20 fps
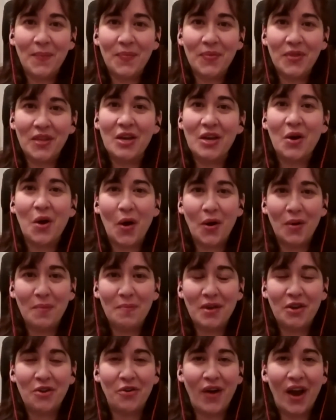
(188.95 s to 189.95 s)
The
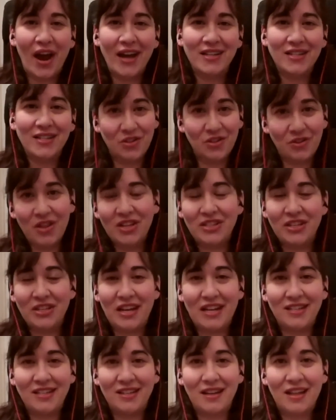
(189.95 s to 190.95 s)
economy crashed
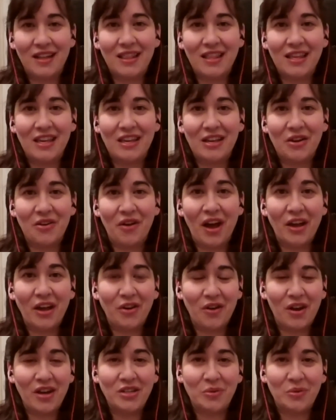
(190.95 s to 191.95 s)
2008, the year I
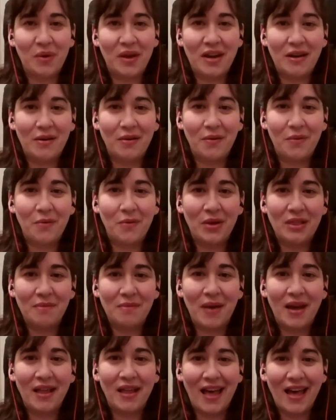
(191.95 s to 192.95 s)
graduated with
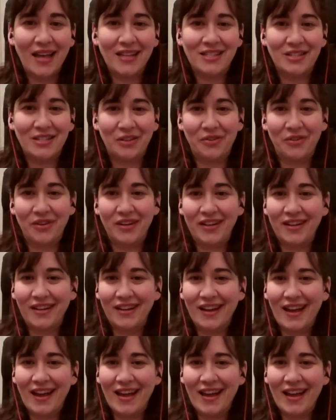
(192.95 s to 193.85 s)
my last degree.